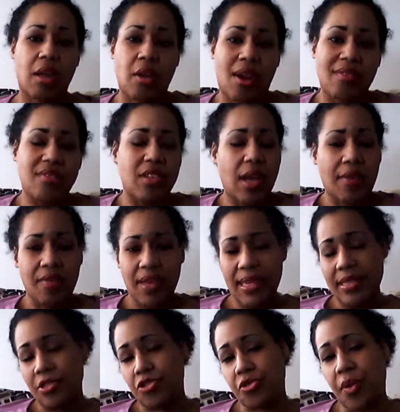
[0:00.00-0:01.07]
I've
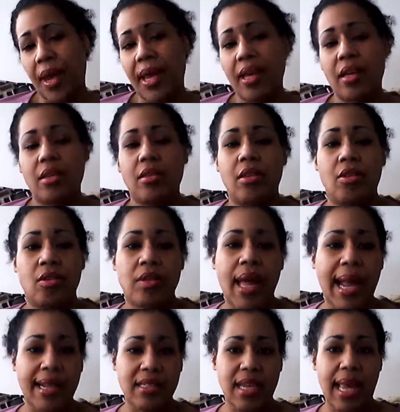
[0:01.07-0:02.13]
drank,
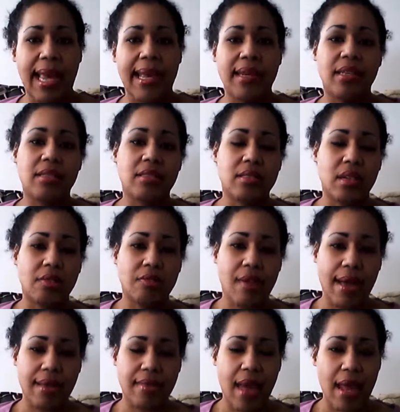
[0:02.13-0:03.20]
Lactaid and stuff
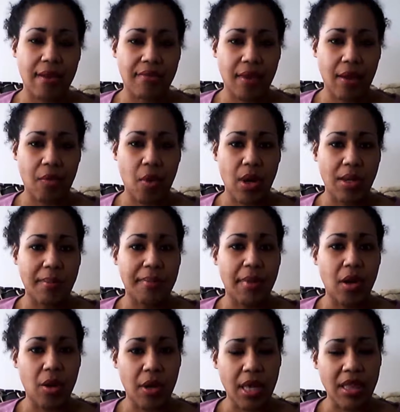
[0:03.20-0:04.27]
like that if I wanted
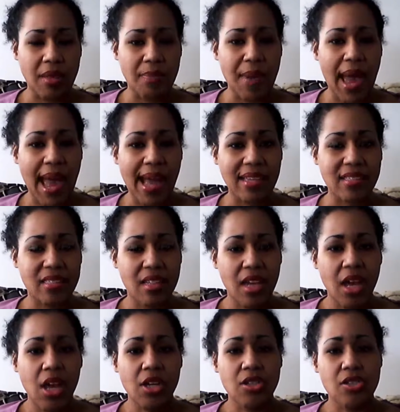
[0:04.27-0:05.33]
milk in the past.
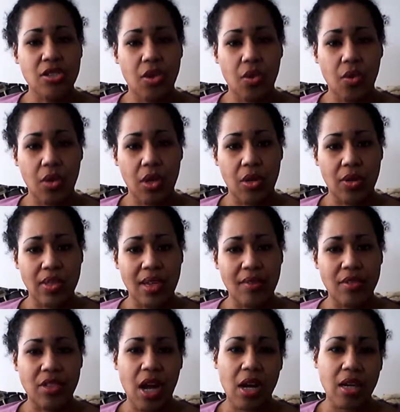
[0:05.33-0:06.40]
So, it
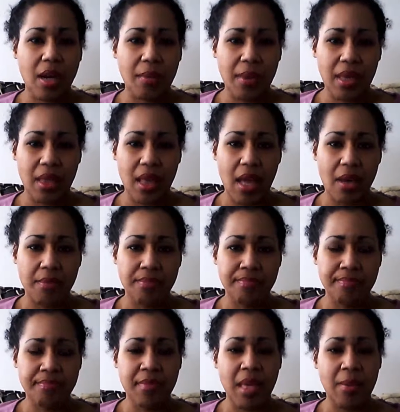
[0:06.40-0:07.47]
never dawned on me that
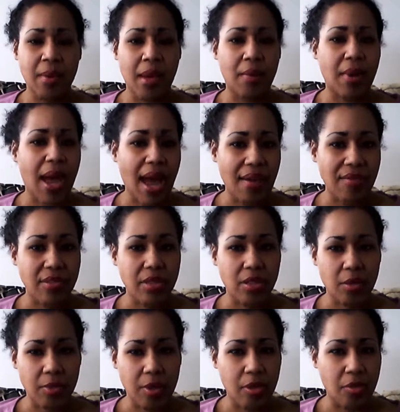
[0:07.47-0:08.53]
maybe I would have a
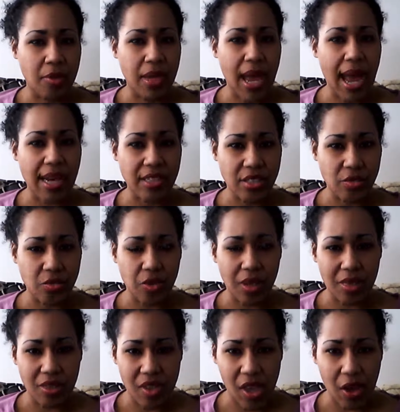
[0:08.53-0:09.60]
little bit of reaction
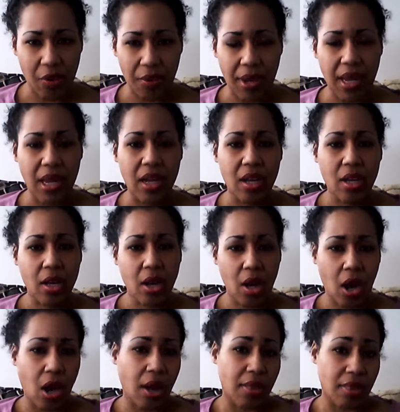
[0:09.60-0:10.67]
with dairy
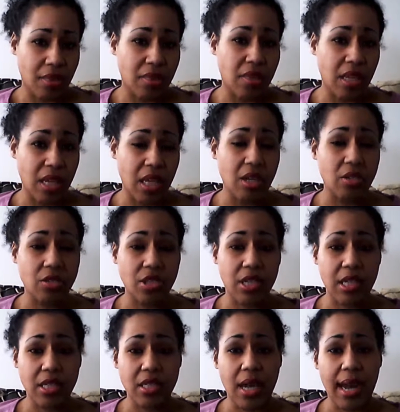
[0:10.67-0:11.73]
on the
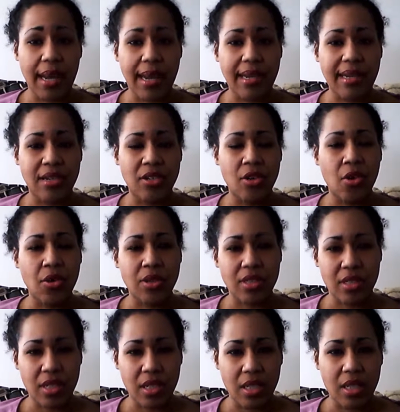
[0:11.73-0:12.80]
ketogenic diet. I didn't
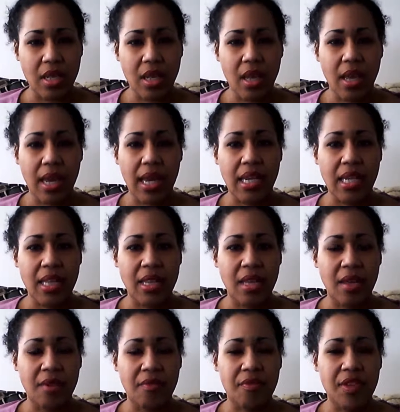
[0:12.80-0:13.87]
notice
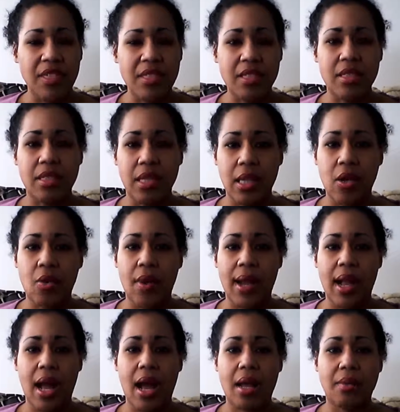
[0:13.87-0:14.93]
anything physically
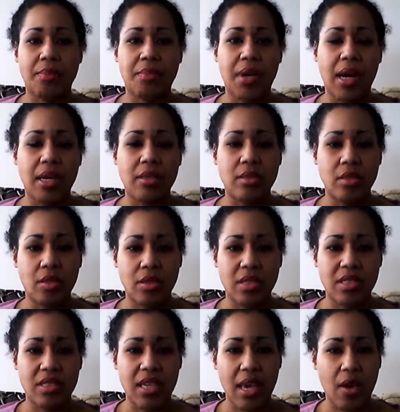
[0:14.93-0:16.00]
going on, but,
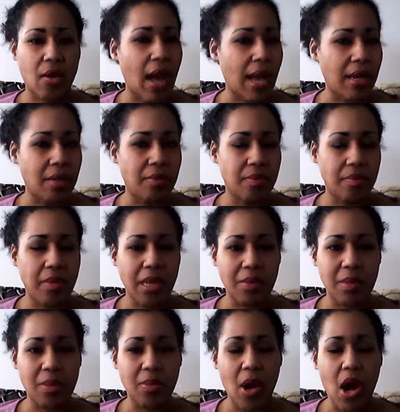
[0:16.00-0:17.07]
the scale kind of
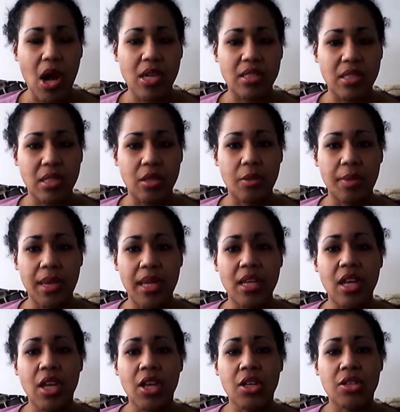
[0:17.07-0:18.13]
made me pause a little
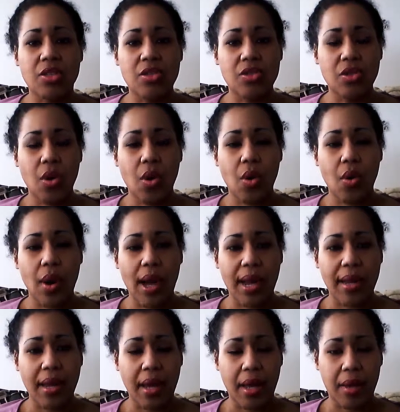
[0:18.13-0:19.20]
bit. So
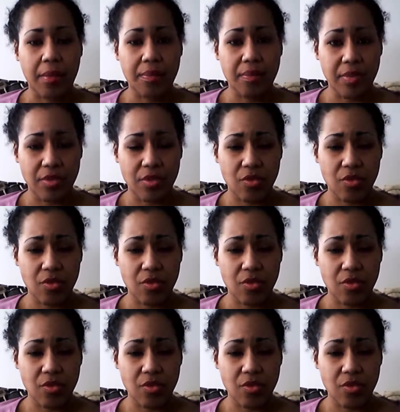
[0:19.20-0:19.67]
I